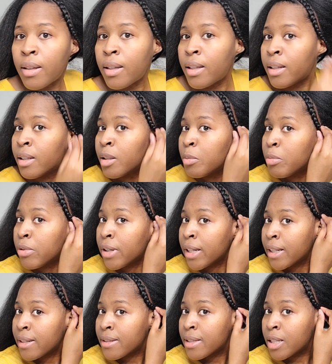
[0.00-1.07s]
and the braid
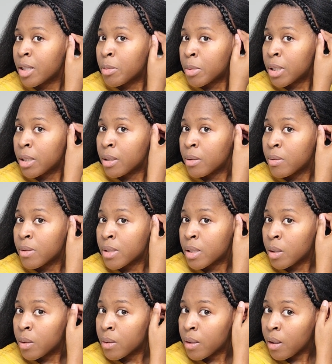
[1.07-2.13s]
is coming loose.
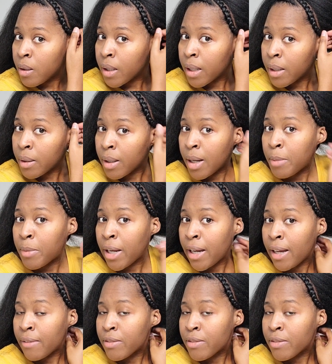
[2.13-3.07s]
So okay, I'm gonna